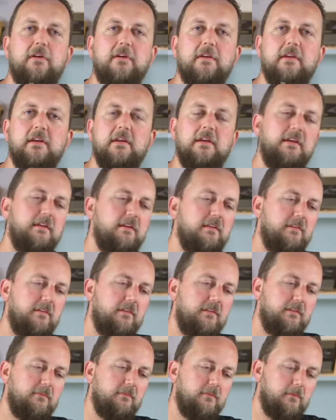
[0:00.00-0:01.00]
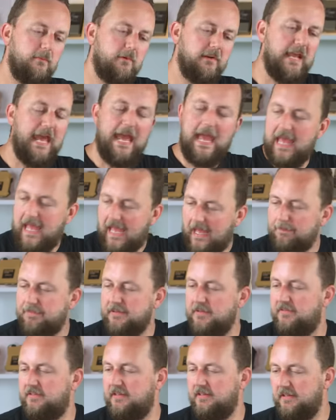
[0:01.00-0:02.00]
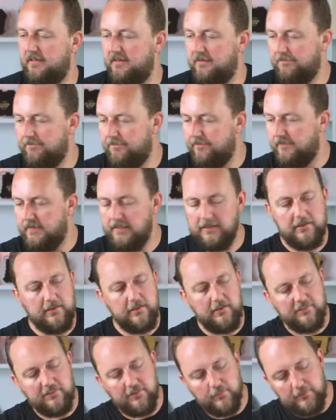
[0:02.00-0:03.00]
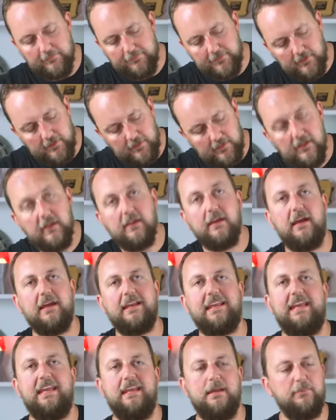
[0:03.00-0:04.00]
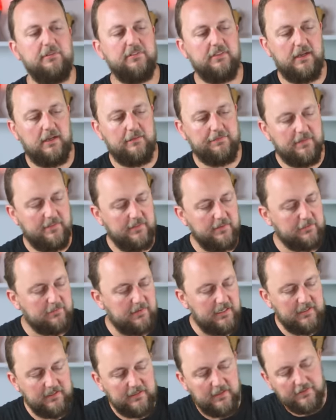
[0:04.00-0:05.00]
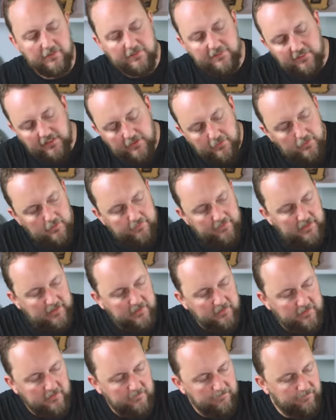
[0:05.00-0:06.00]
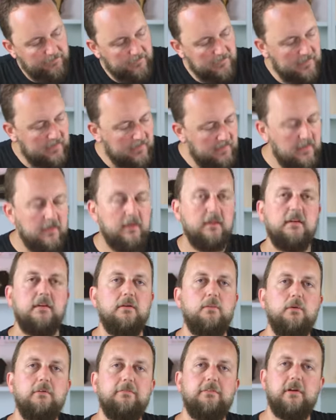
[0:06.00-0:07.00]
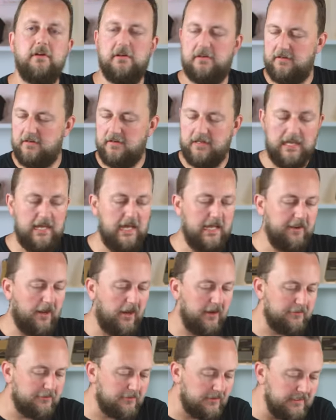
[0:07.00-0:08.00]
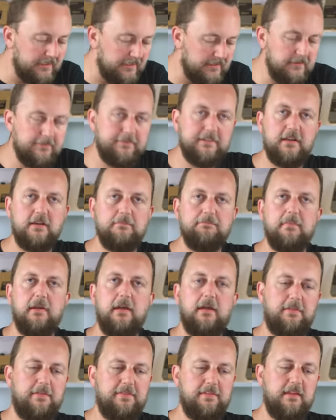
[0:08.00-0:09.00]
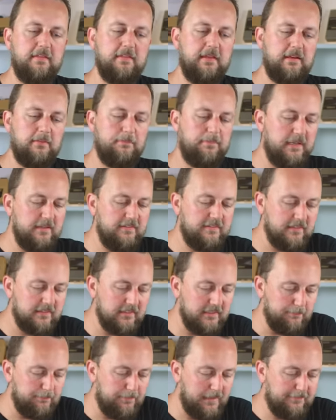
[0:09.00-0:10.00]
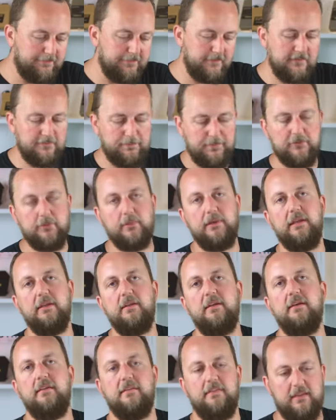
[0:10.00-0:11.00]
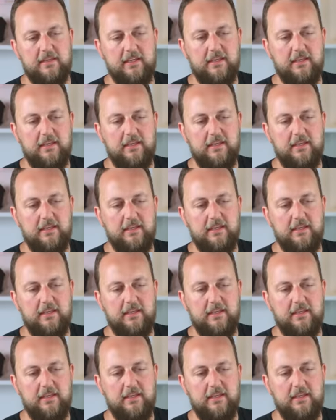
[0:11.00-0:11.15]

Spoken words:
rod. What happens here is that we've got a camshaft that's running down the center of an engine. We've got a hydraulic lifter, a thing that basically buffers between the